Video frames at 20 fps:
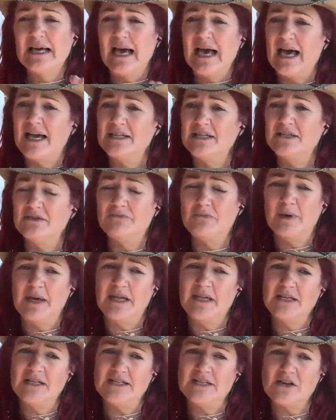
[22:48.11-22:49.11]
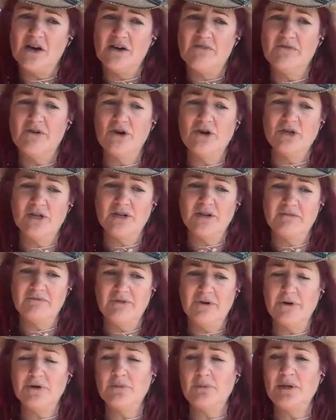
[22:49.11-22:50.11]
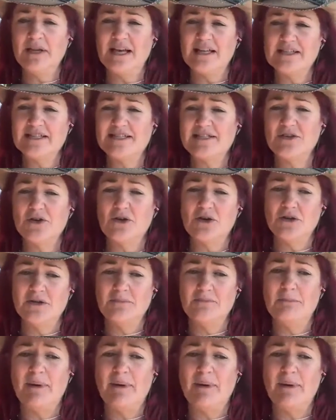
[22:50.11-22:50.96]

And you've been diverted and felt a bit uncertain,